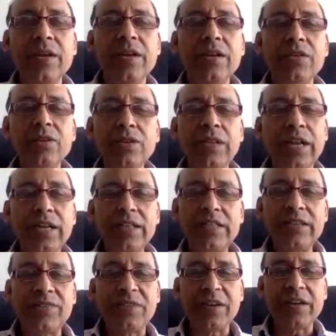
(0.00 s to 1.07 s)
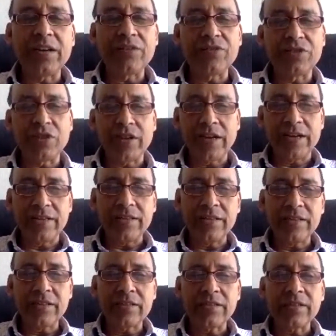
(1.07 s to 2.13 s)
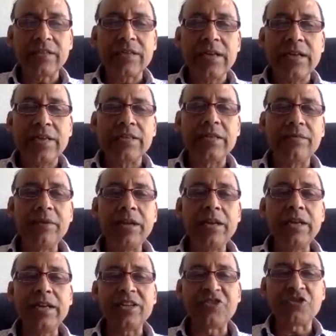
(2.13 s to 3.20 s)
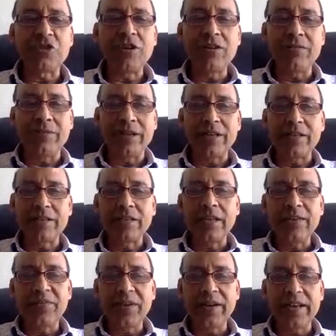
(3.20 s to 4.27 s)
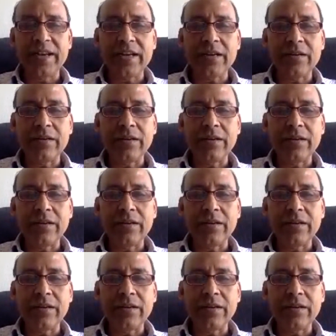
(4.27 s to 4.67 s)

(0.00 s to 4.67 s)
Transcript: So that is the fate of strong acids. Similarly, a strong base, if I take